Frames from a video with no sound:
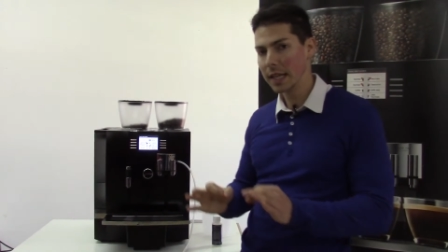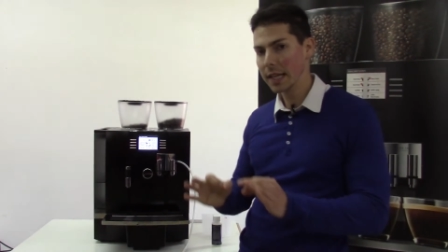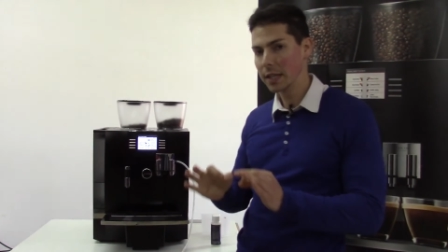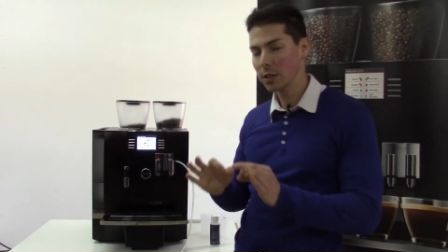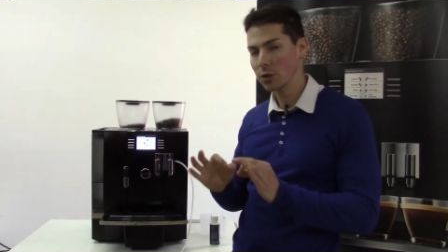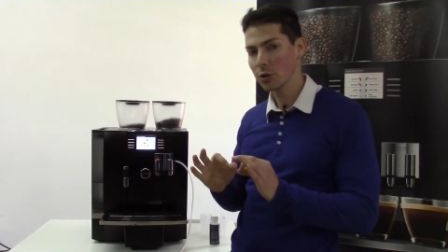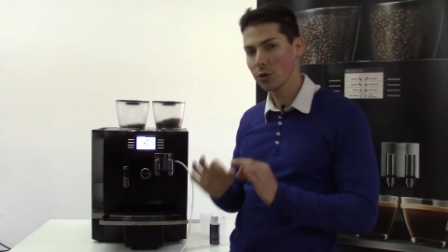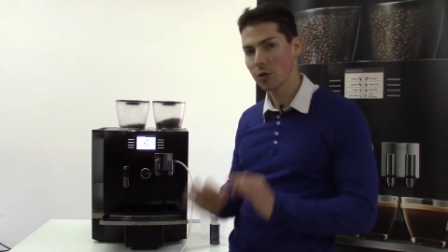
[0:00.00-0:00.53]

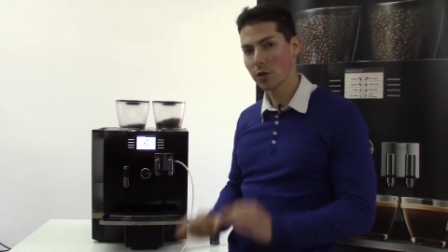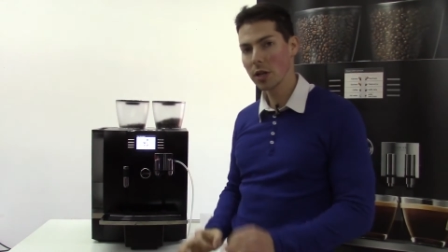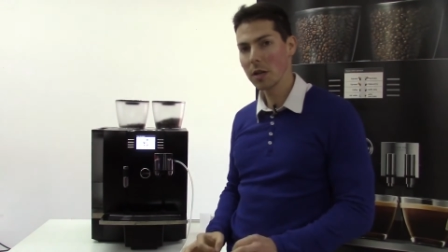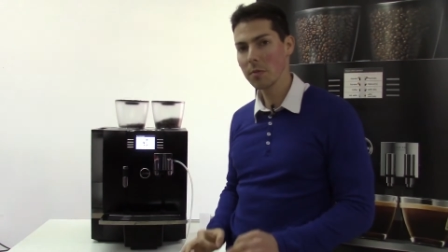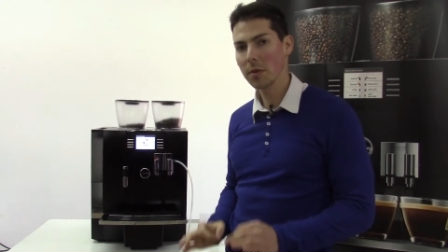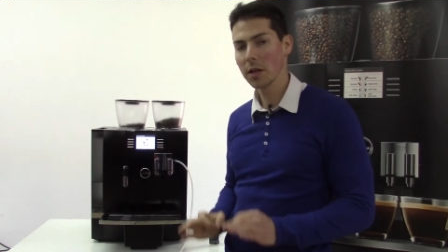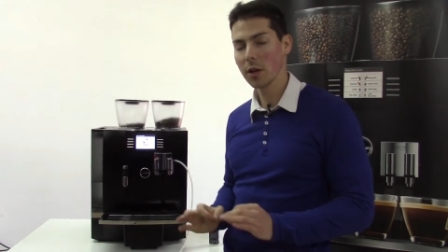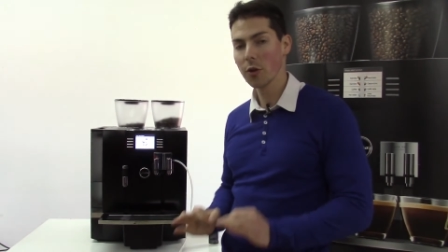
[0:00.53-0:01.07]

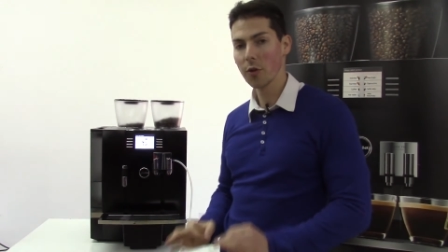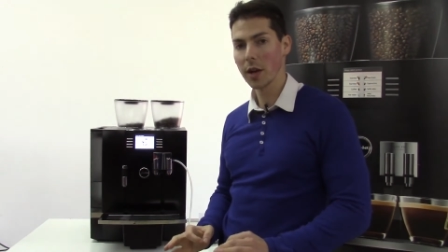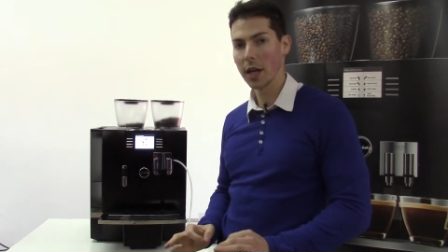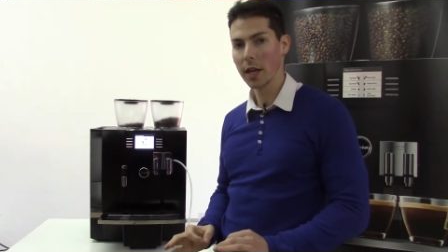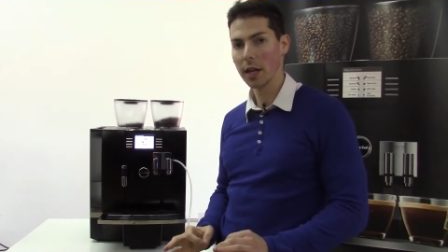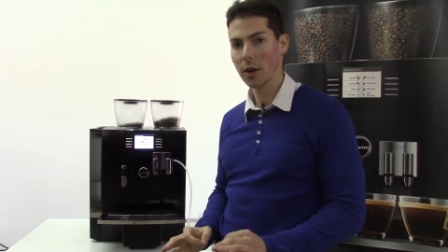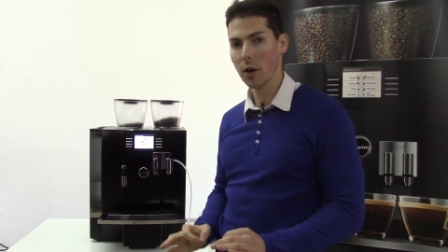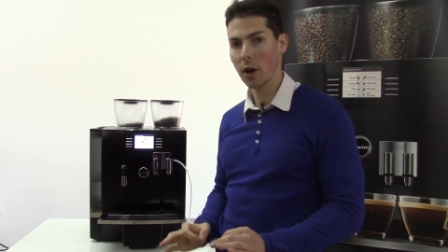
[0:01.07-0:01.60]
extremely
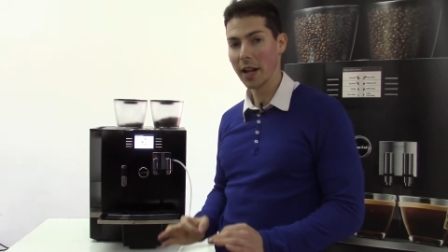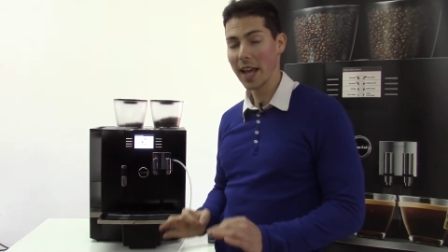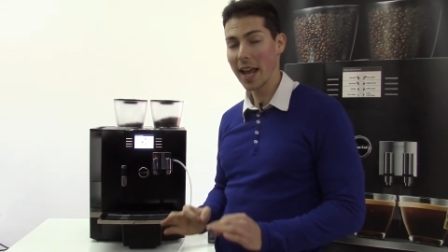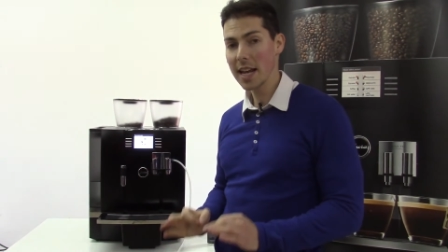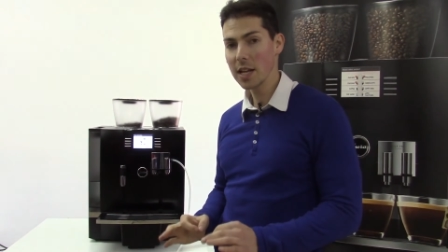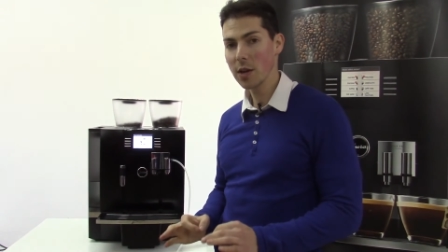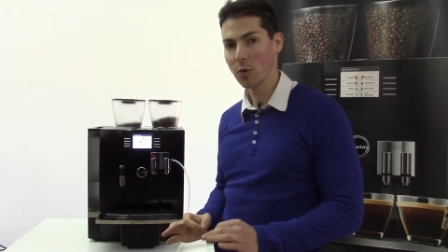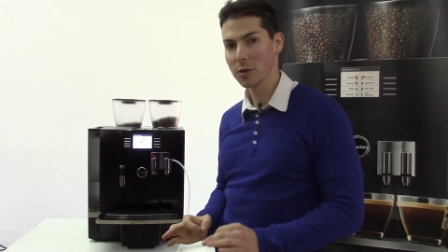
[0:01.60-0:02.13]
rare on
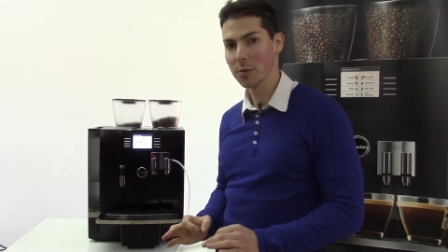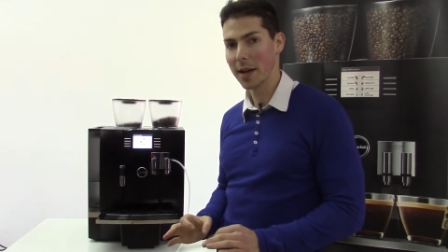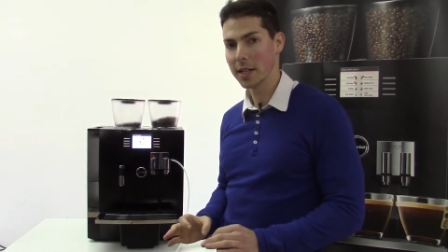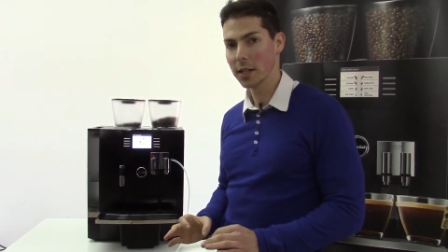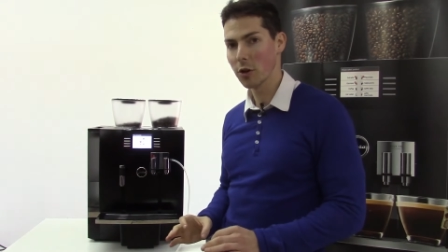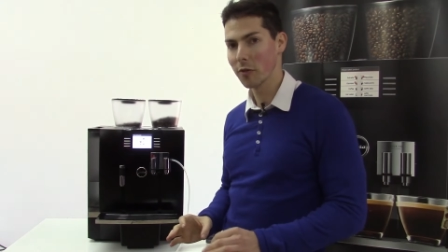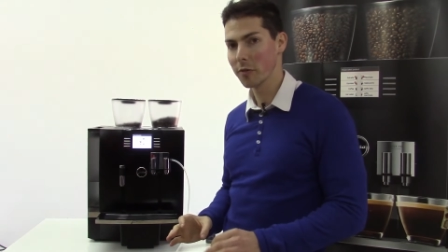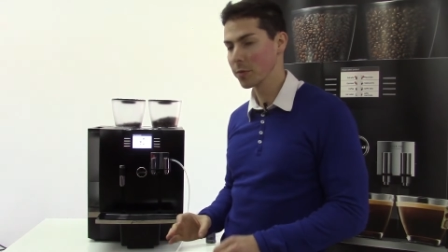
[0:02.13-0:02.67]
any
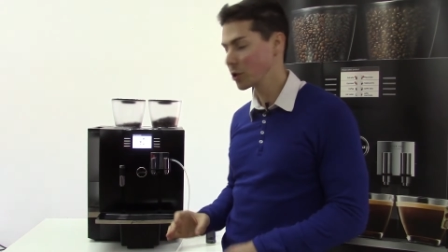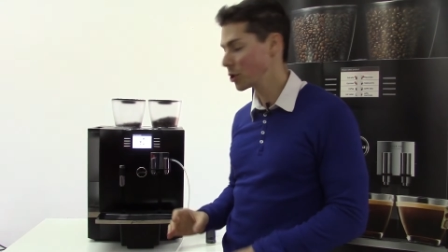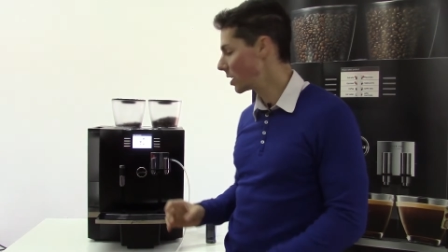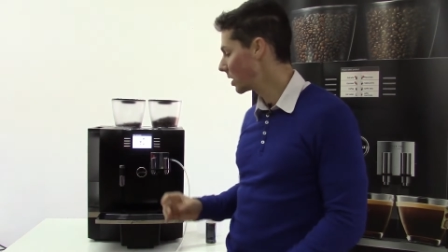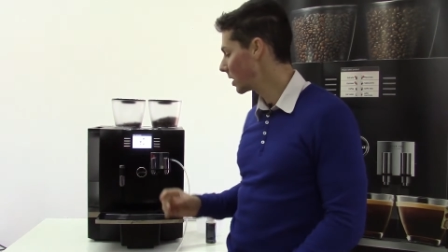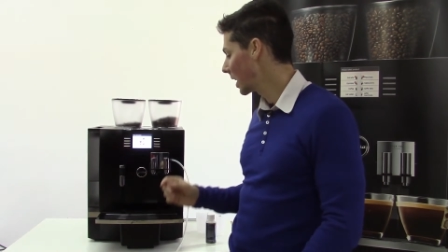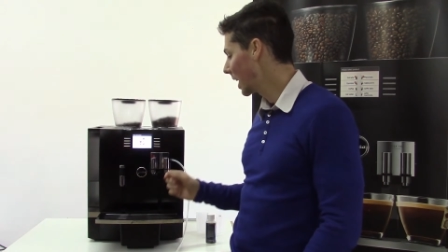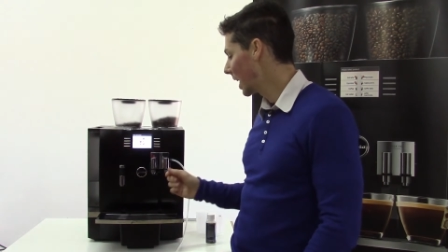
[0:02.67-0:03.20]
automatic coffee
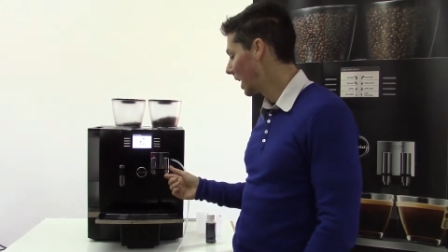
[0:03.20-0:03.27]
machine,